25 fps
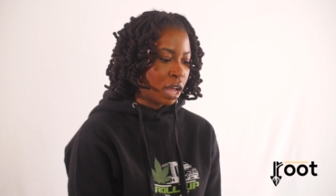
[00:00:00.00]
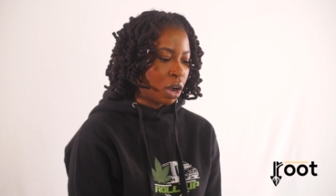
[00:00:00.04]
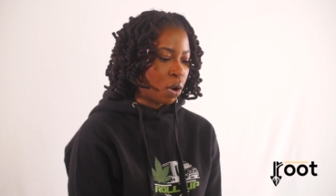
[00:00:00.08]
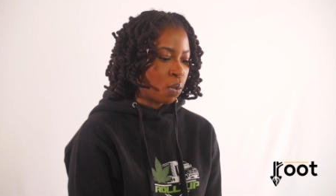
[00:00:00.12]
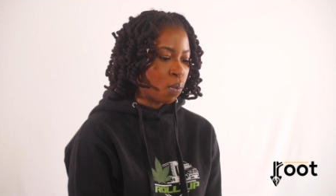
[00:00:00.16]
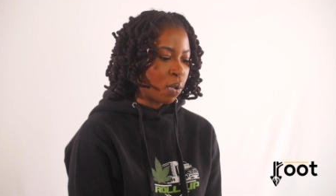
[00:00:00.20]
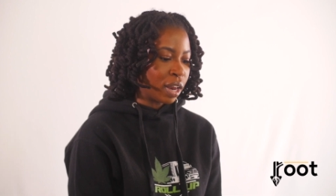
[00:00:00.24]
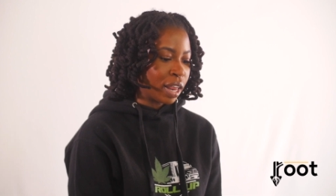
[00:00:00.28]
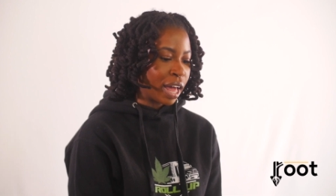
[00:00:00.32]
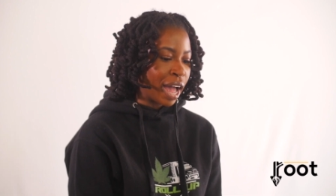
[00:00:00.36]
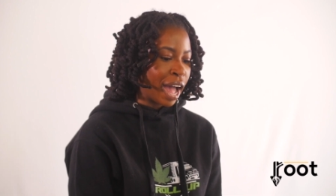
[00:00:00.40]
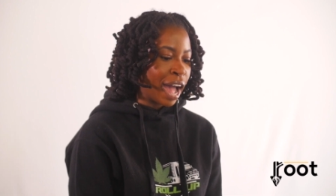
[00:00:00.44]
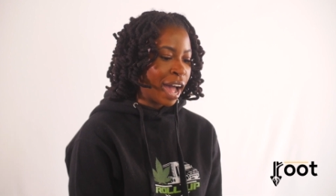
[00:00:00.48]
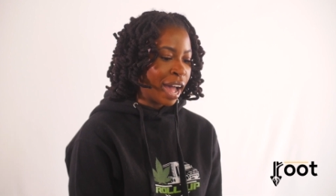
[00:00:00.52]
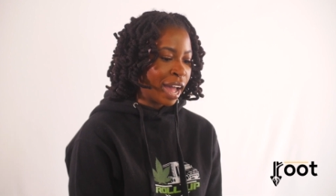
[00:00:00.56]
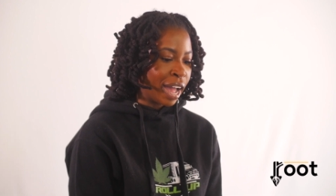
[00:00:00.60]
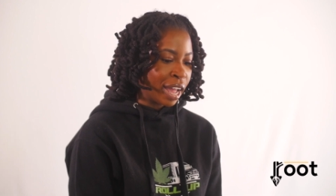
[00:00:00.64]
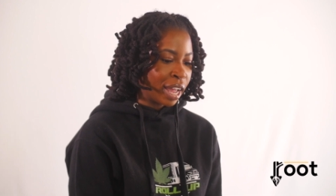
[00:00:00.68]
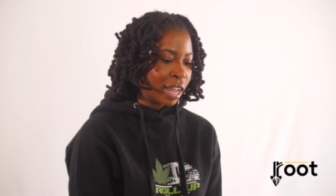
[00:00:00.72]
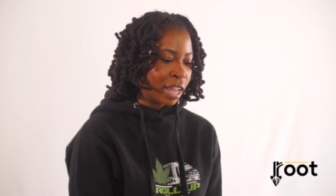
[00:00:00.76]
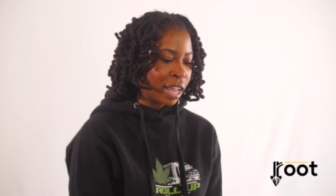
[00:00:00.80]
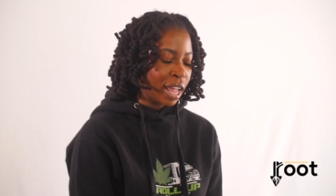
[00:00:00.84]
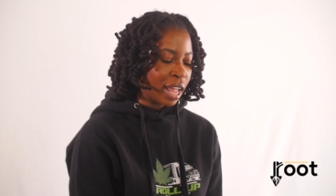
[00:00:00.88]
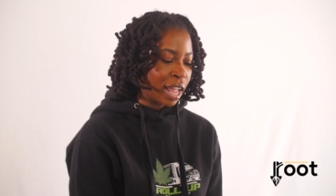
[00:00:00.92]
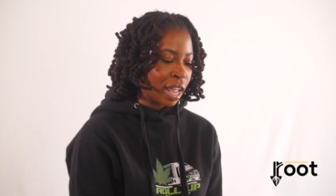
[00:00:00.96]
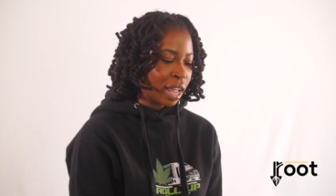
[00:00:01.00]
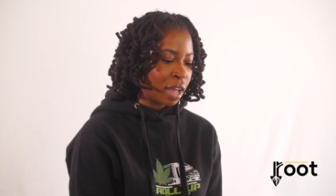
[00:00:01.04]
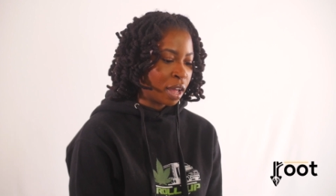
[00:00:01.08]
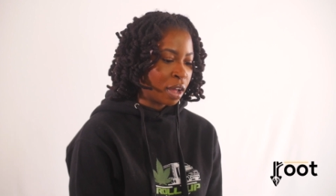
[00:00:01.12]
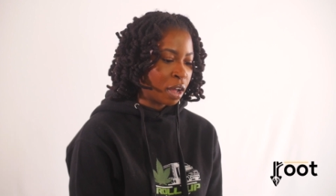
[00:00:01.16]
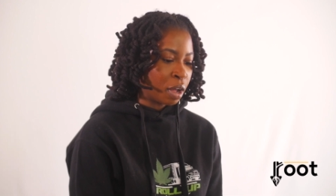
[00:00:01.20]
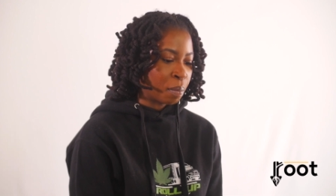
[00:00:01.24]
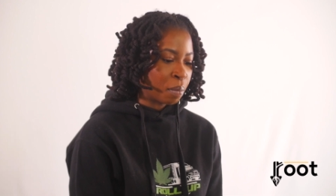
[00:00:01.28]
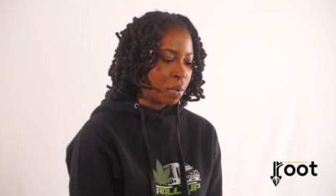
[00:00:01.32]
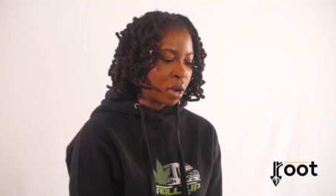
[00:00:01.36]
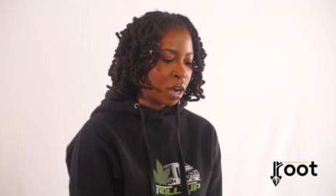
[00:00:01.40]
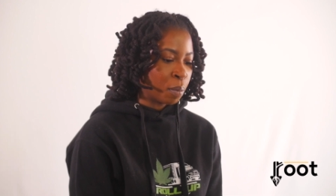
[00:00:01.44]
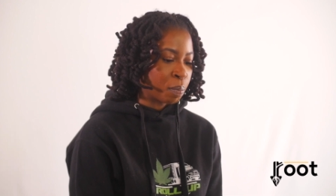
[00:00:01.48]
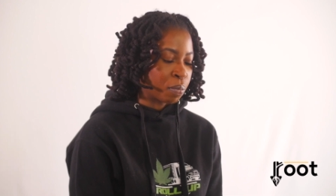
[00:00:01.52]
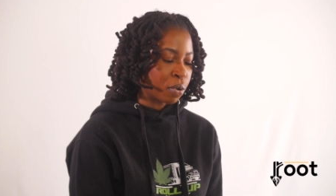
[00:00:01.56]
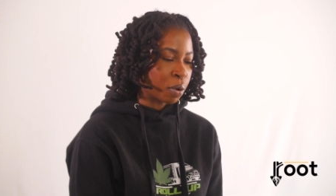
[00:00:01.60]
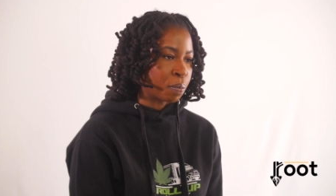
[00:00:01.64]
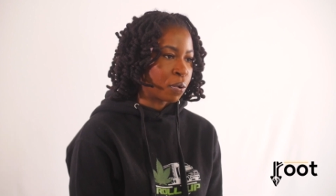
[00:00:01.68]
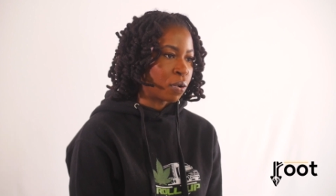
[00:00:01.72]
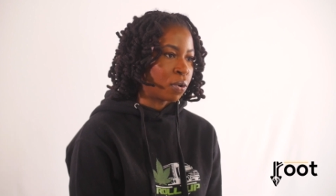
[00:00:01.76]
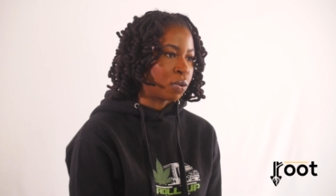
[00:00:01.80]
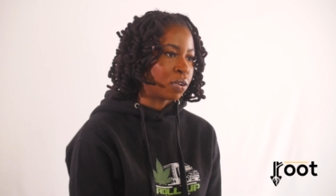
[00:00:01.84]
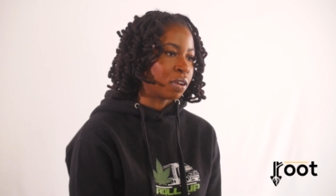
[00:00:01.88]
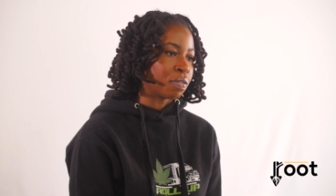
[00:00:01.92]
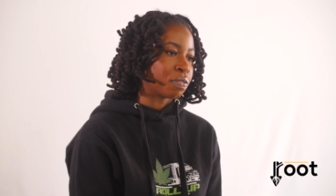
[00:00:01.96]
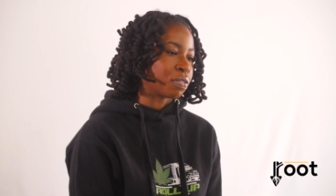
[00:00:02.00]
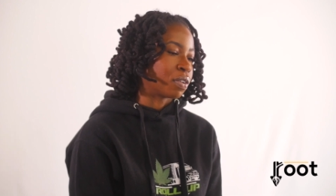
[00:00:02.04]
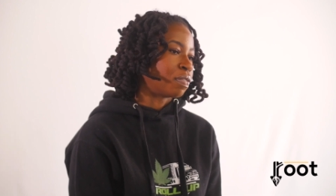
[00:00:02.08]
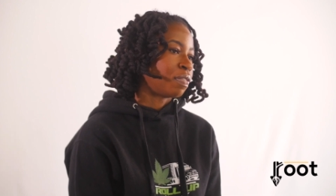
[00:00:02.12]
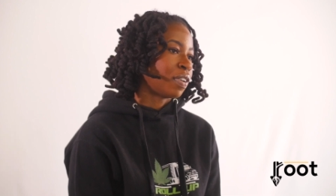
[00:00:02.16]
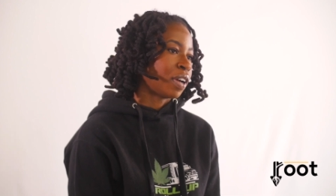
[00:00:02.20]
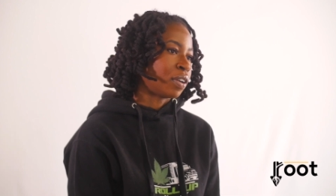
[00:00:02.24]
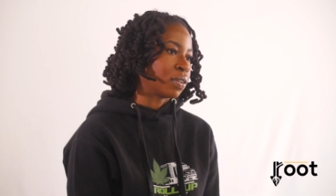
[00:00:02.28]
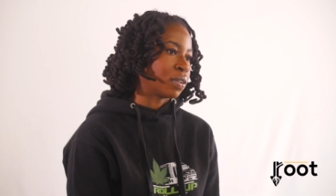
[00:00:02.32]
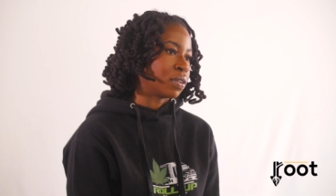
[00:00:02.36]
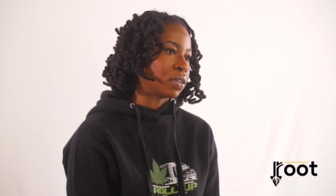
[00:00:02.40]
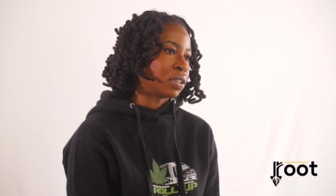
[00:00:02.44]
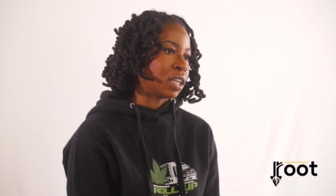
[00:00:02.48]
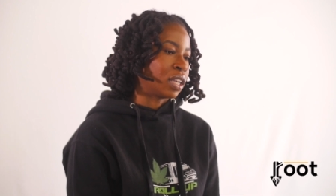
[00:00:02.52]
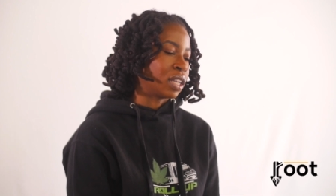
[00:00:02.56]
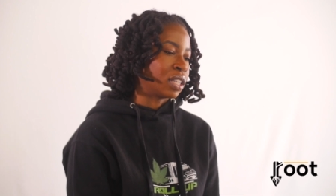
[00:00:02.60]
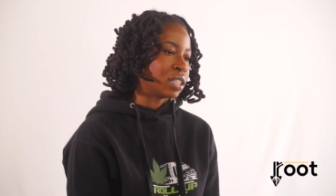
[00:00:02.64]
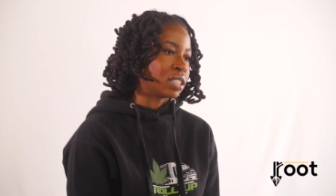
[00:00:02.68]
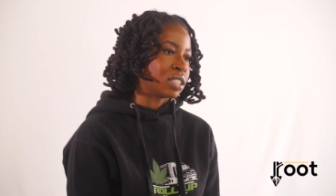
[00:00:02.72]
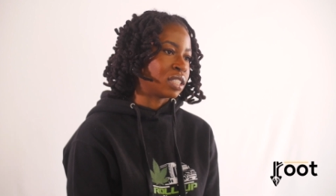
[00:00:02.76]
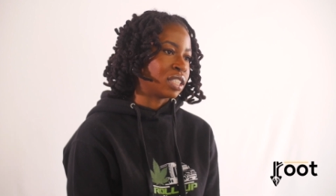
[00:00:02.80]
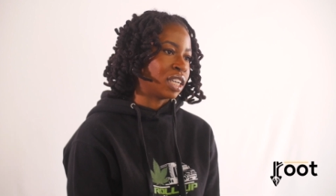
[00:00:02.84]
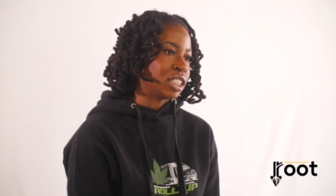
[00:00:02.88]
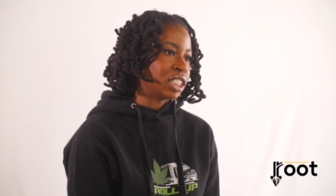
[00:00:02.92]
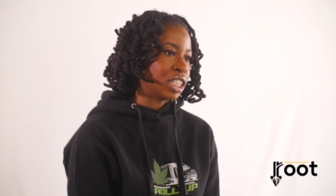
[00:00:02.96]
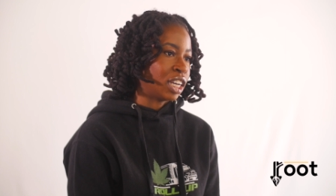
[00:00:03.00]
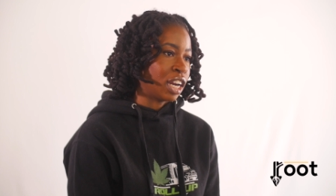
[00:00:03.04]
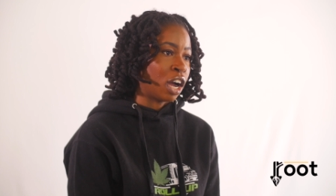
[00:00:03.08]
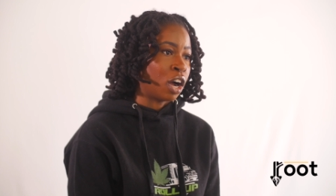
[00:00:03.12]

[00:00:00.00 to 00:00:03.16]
while I am a proponent for federal legalization,